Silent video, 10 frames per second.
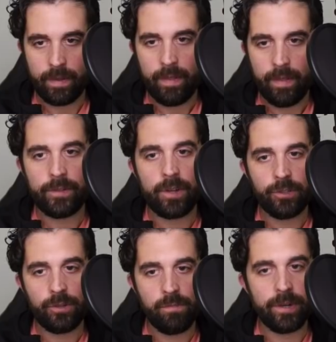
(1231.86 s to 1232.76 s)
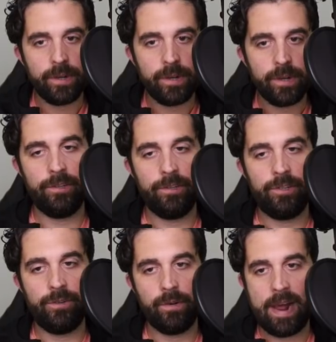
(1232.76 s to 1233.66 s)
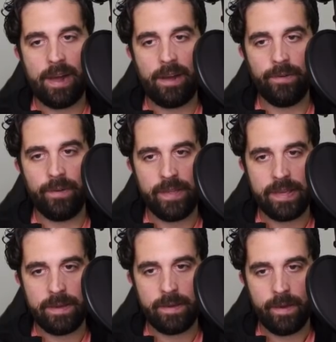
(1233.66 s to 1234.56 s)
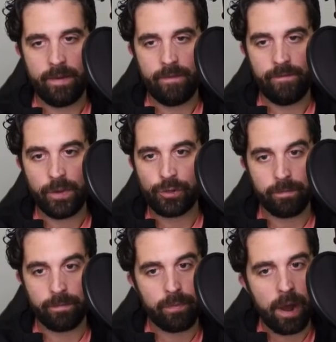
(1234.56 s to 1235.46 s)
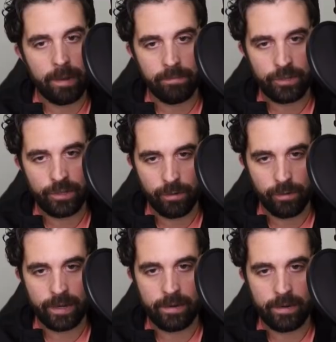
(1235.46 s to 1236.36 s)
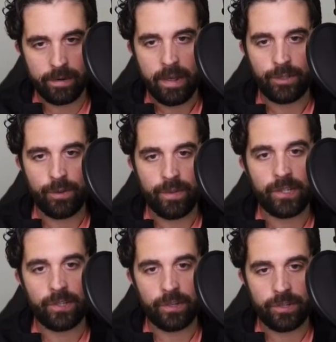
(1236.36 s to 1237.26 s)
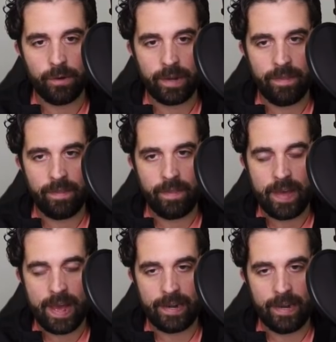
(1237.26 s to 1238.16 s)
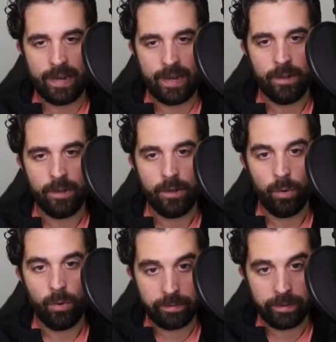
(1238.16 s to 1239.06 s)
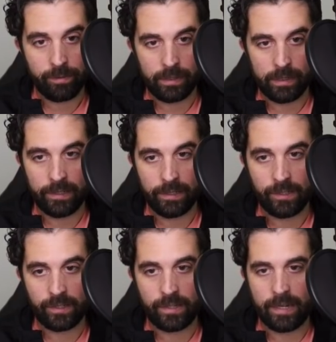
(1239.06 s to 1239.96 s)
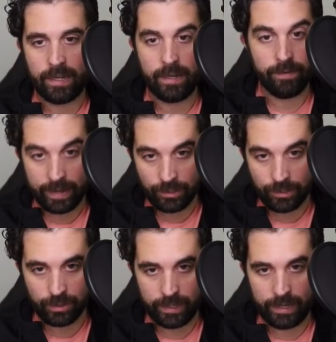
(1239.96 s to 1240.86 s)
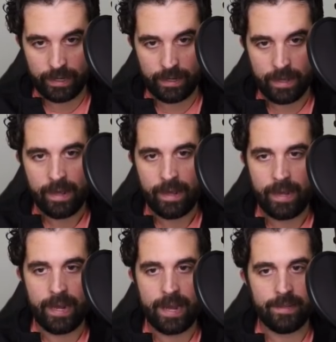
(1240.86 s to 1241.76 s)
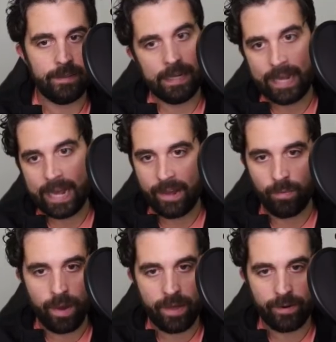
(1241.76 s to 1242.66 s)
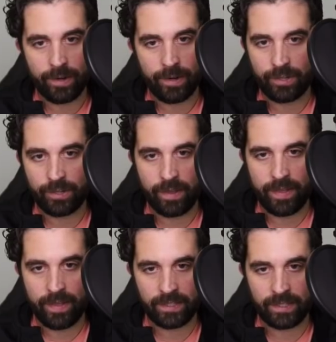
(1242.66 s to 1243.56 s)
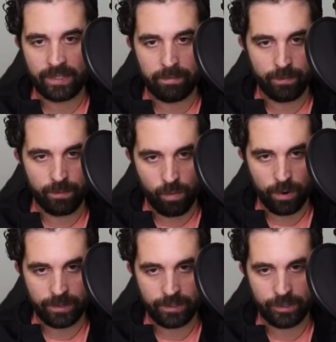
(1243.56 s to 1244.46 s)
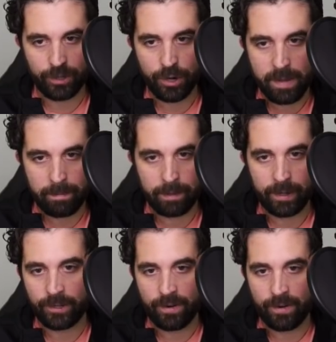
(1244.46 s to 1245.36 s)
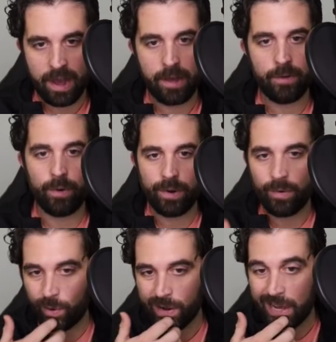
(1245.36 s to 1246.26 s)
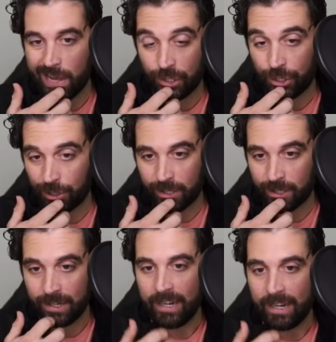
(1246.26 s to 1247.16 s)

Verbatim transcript: There's also more to dig into around the future Prime token. So this is a token that will be released eventually. And again, whether it's a token that it's simply rewarded to tournament players or not, we're not sure.